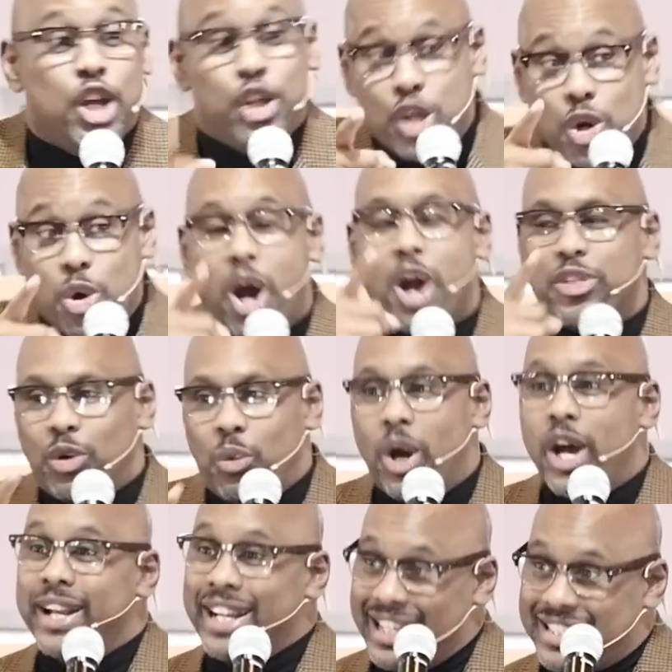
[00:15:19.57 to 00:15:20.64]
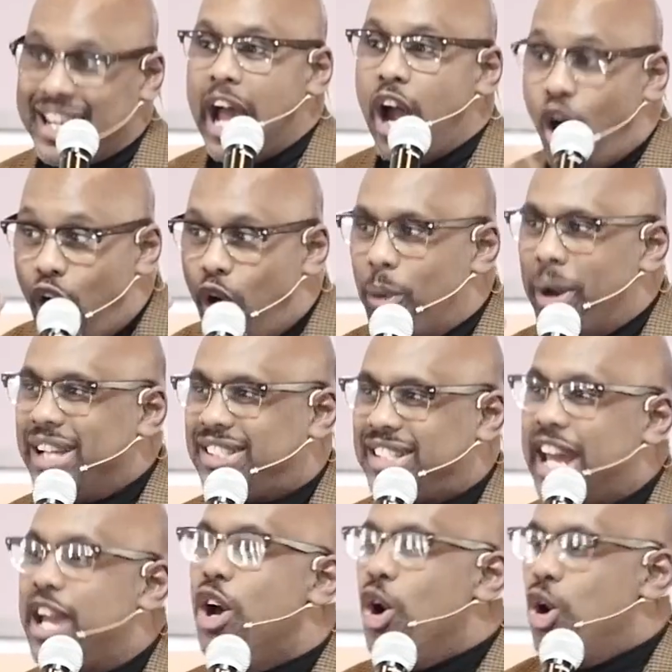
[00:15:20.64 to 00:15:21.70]
You are the one, as I always
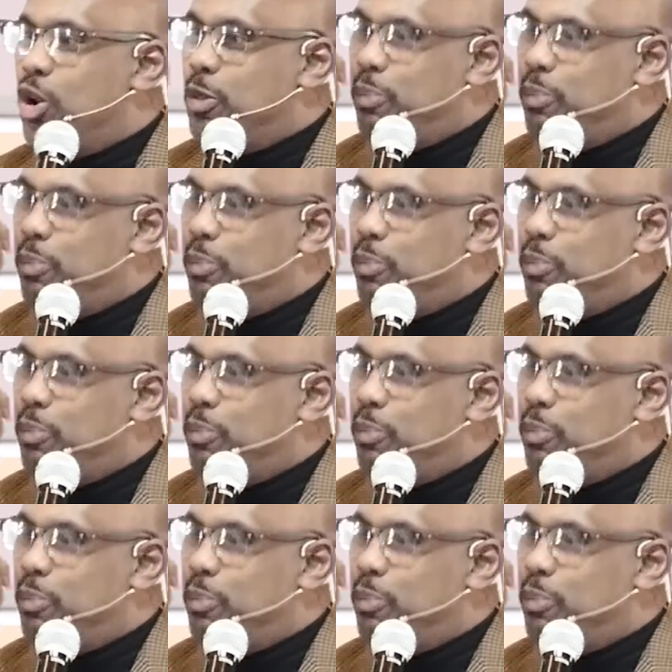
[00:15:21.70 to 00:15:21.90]
say, who